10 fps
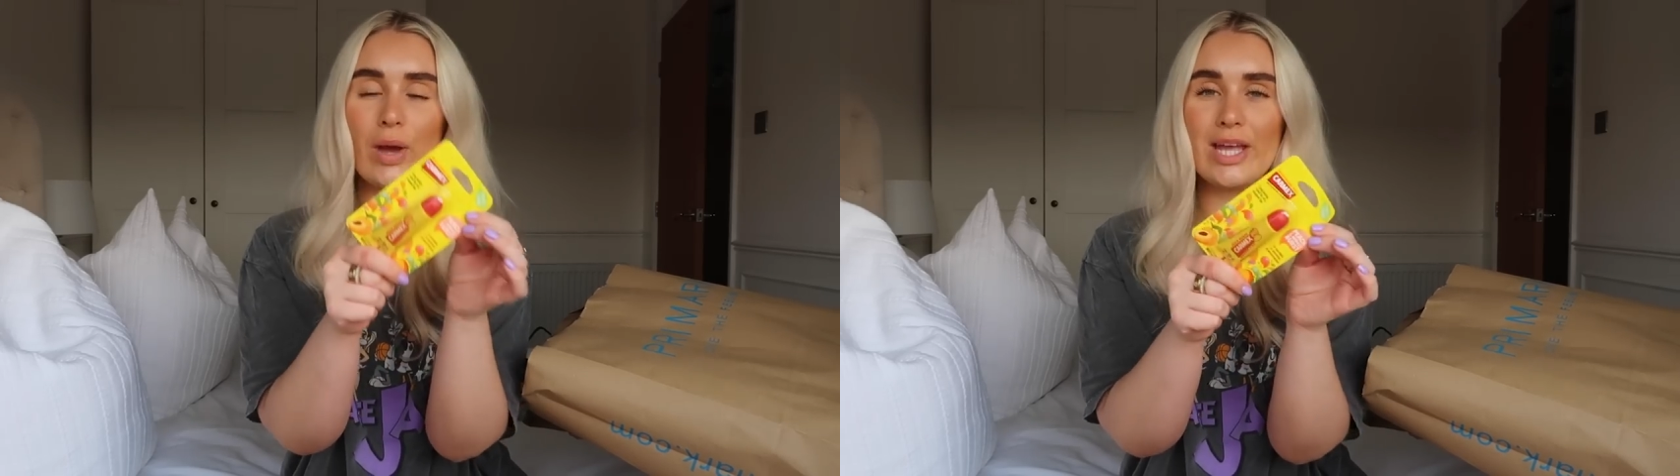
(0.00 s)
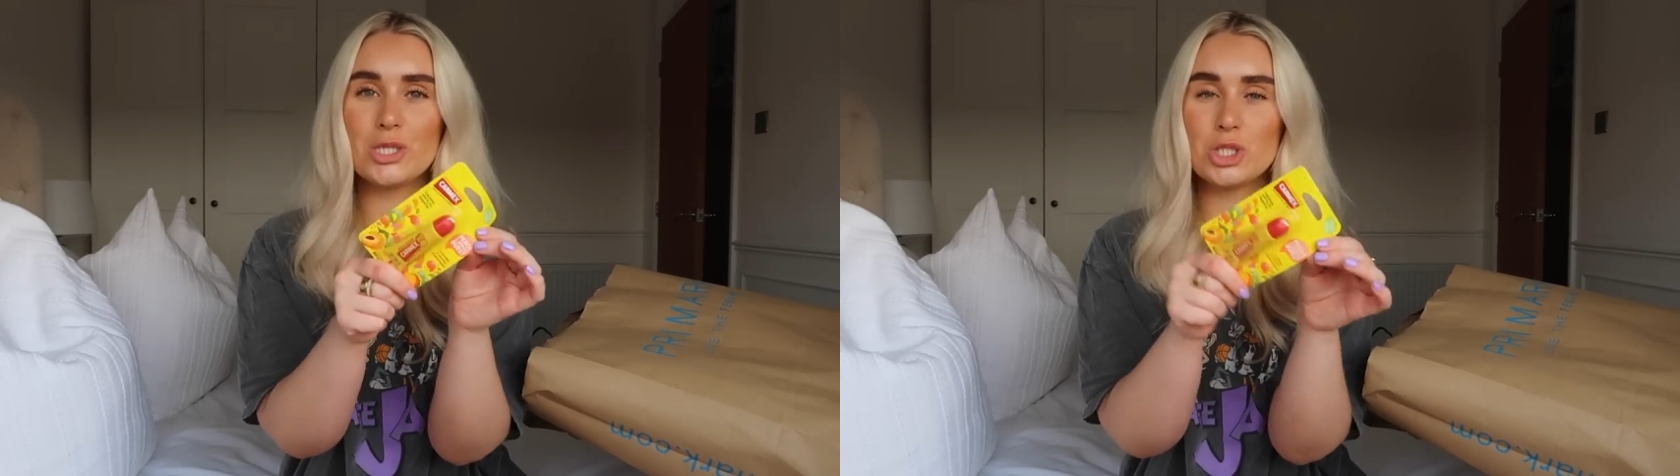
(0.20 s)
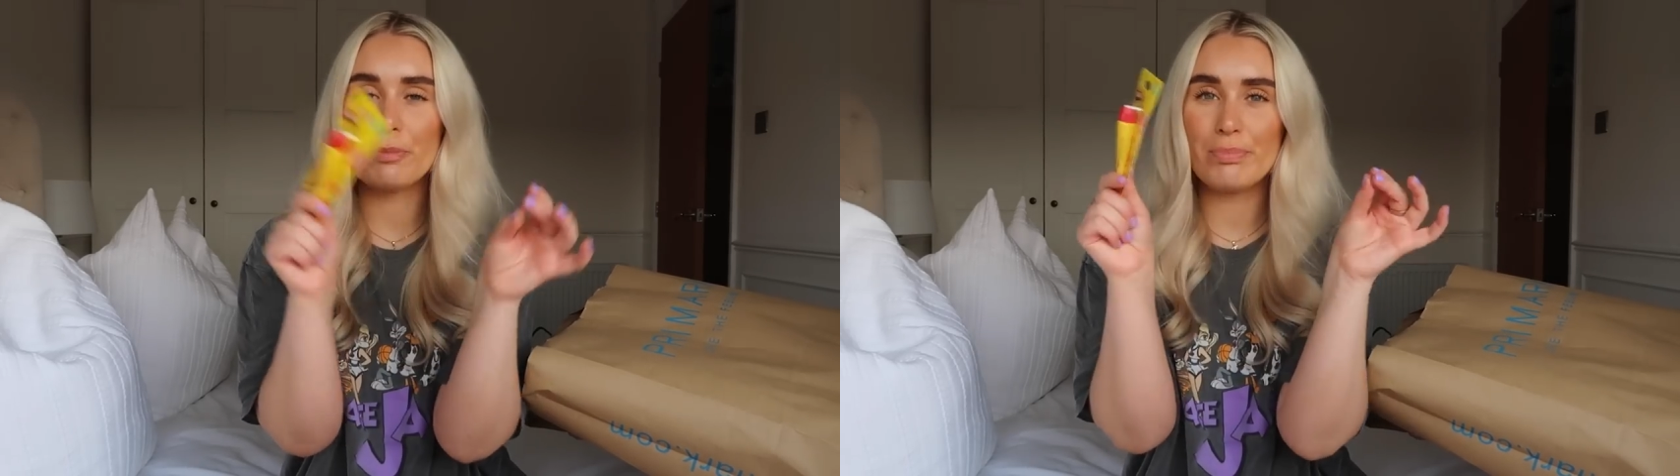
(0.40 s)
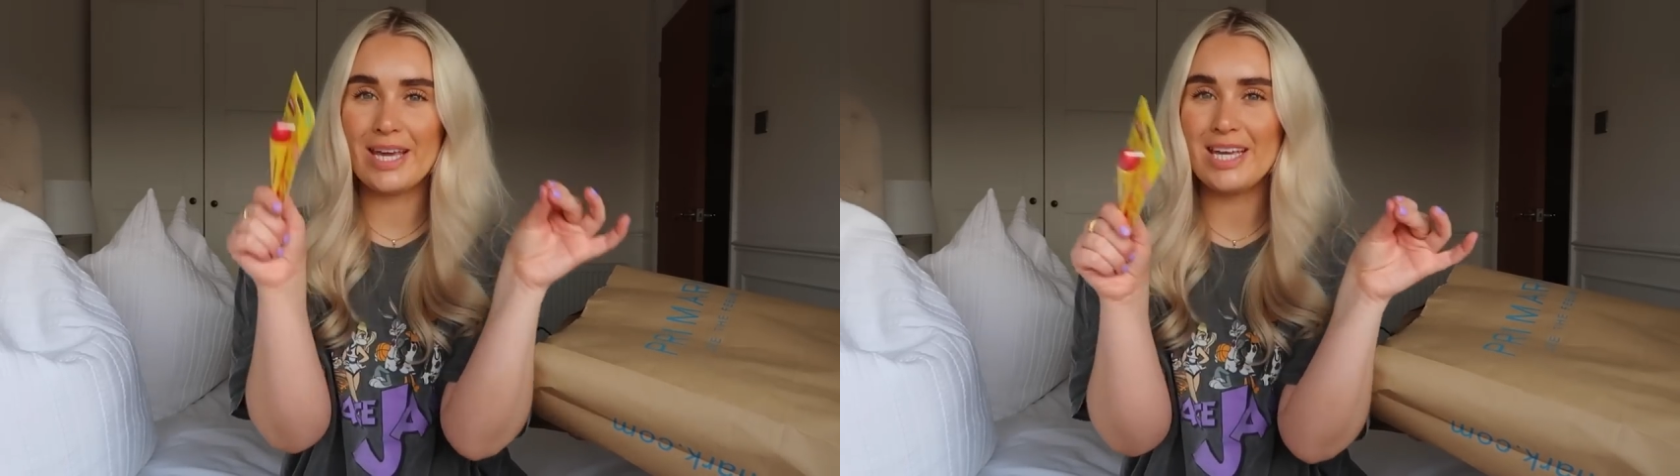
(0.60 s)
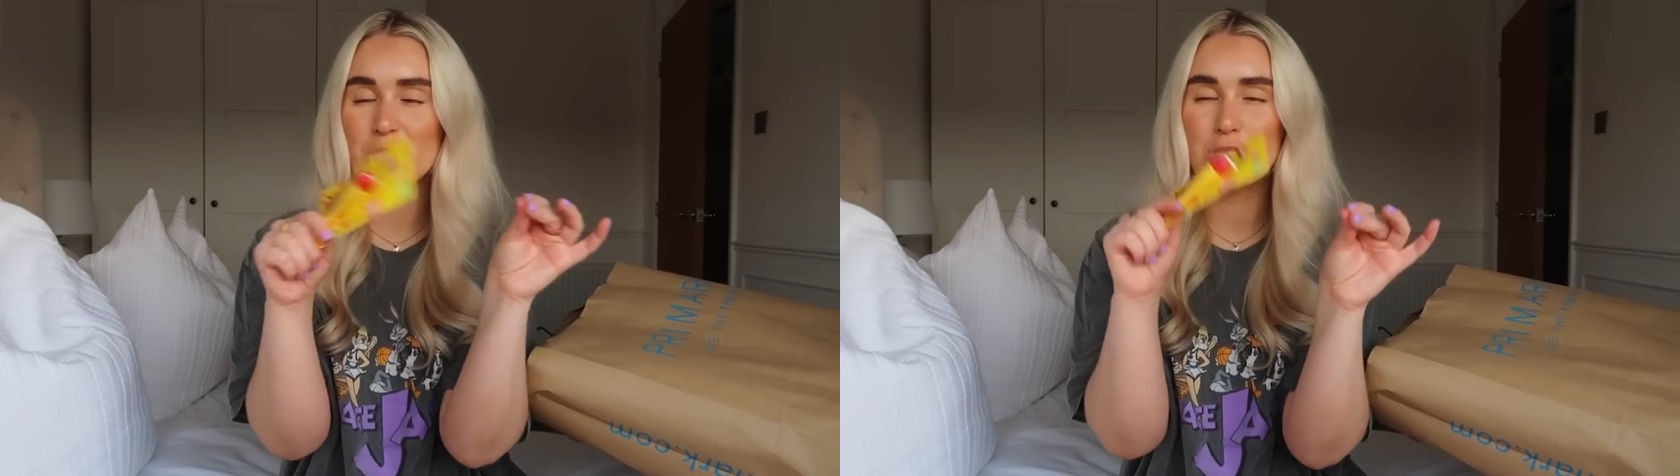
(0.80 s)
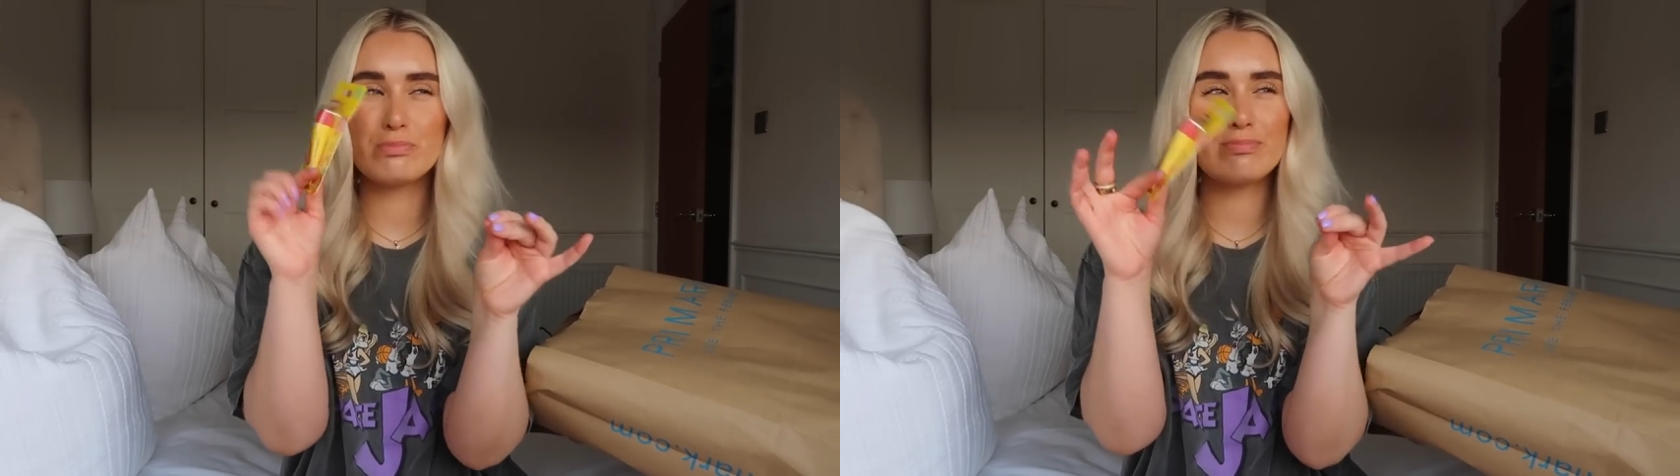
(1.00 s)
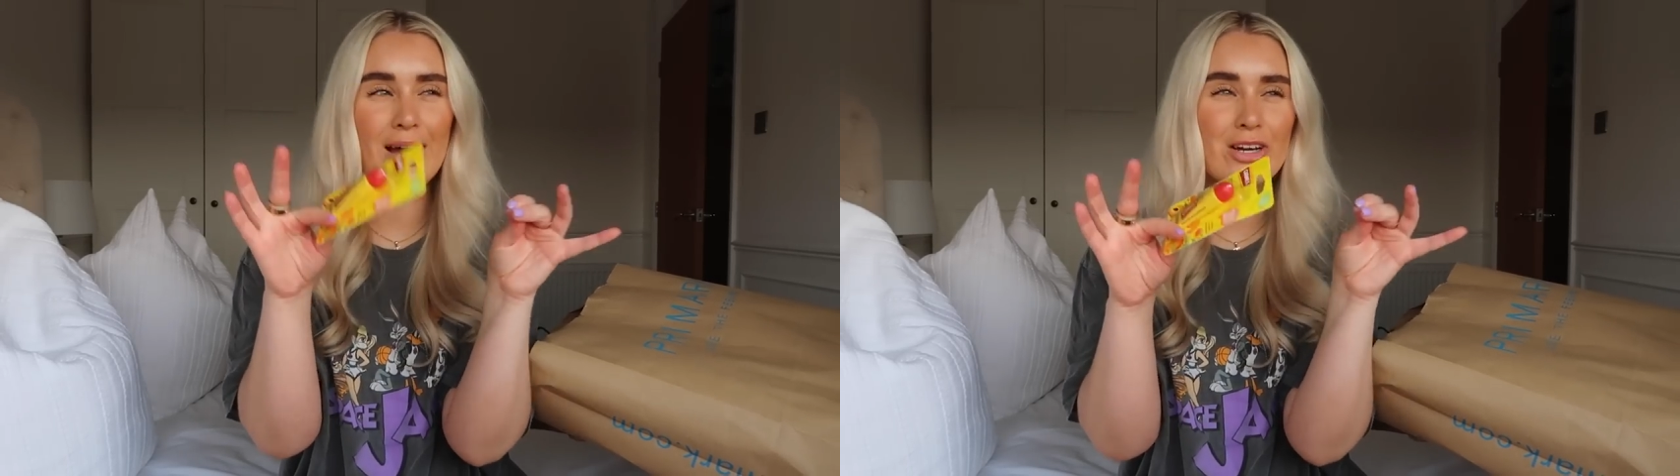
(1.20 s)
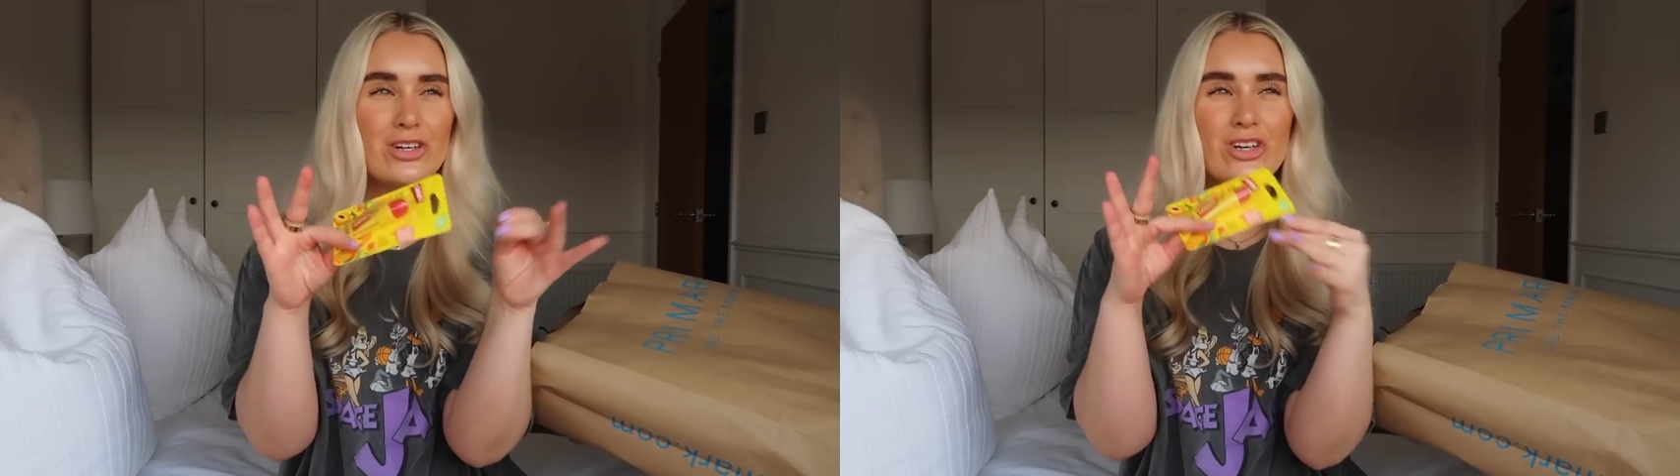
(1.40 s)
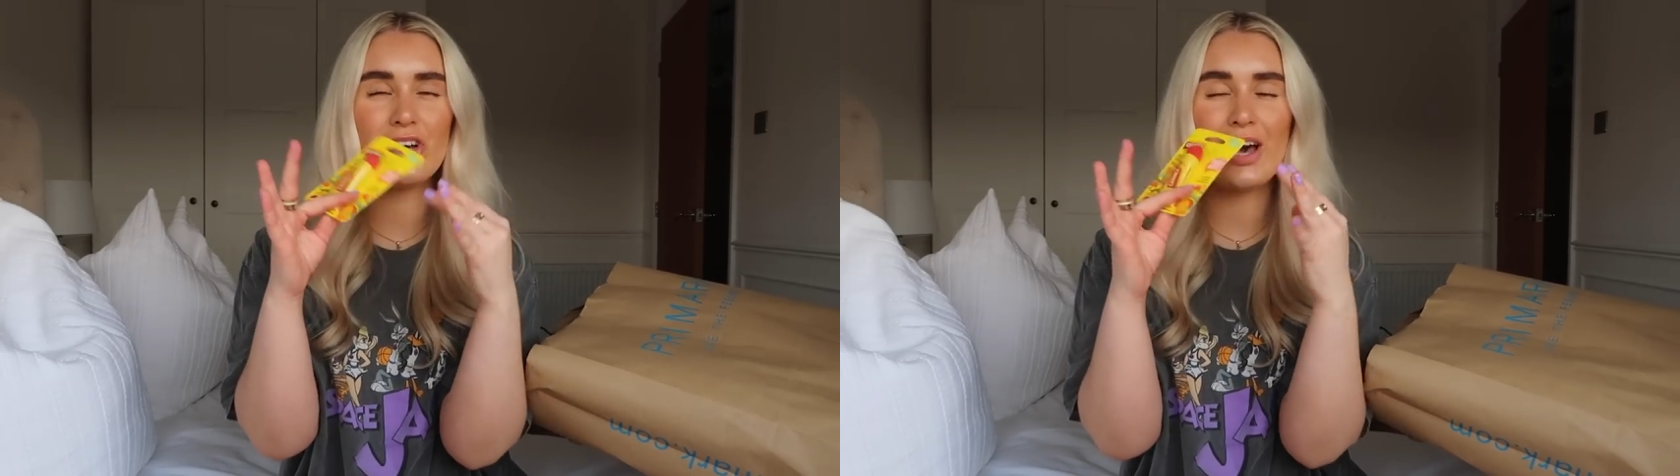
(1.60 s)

which peach, mango,